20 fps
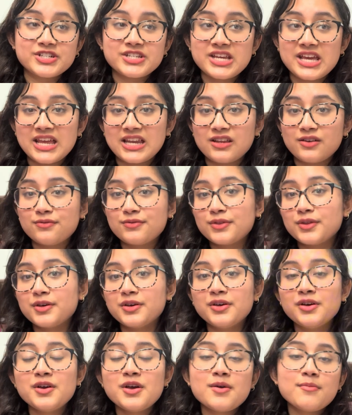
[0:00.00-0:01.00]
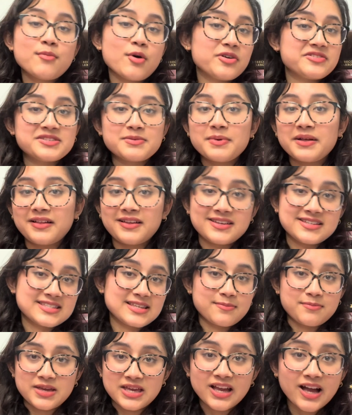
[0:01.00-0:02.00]
any of the possibilities that
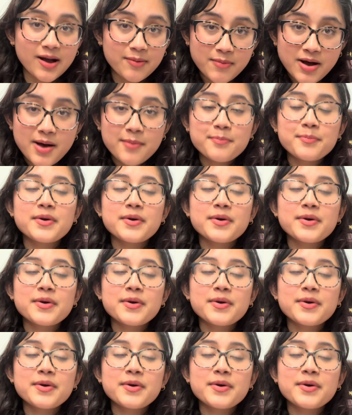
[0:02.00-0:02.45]
may come up